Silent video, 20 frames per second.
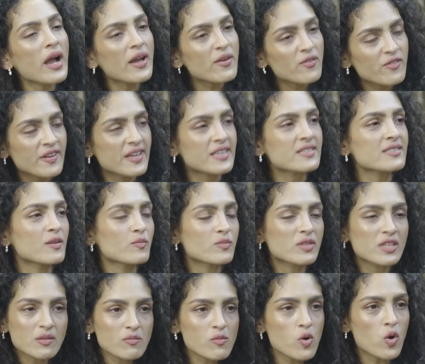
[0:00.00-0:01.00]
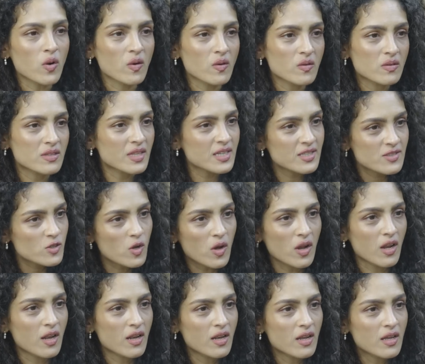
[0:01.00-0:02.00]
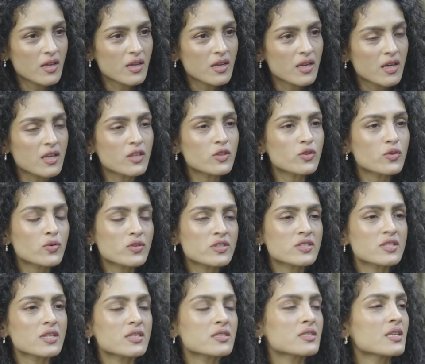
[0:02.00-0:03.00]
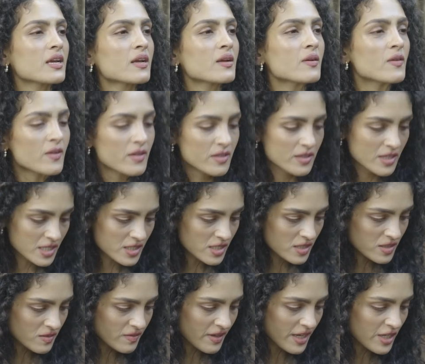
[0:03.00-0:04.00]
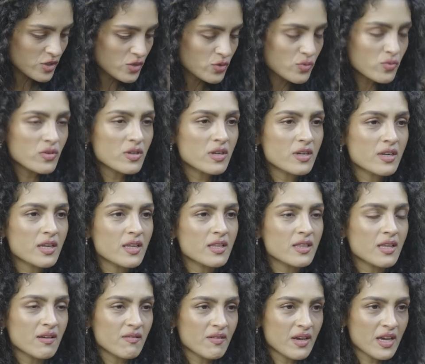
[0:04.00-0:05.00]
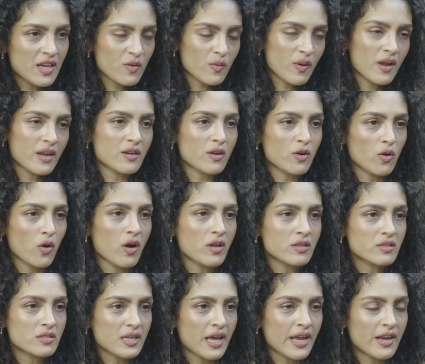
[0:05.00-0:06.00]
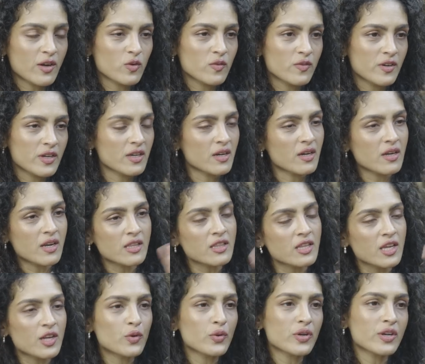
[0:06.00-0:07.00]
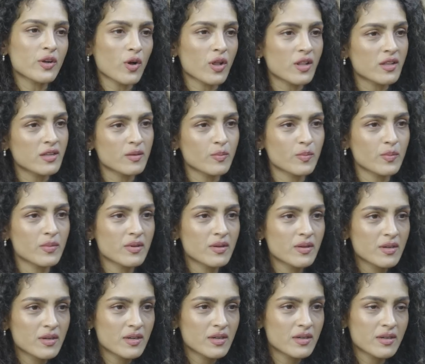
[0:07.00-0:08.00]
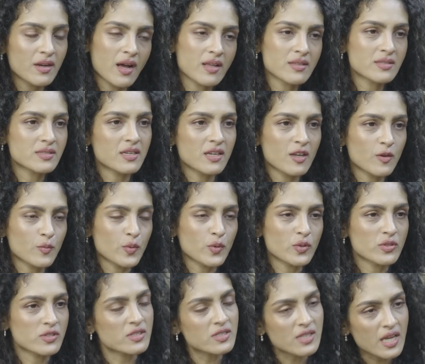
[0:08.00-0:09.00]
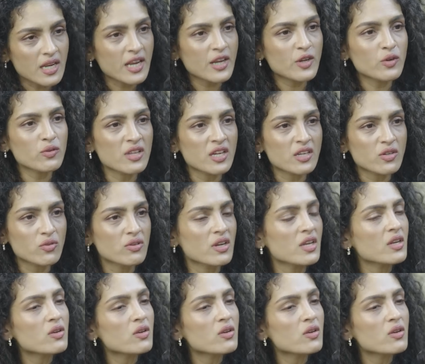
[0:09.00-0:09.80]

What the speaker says: I wear something more. That's all. In those days, they just wear jewelry. They wear one cloth tied over here and they did all the dancing in poses. Yes. Can I do that today?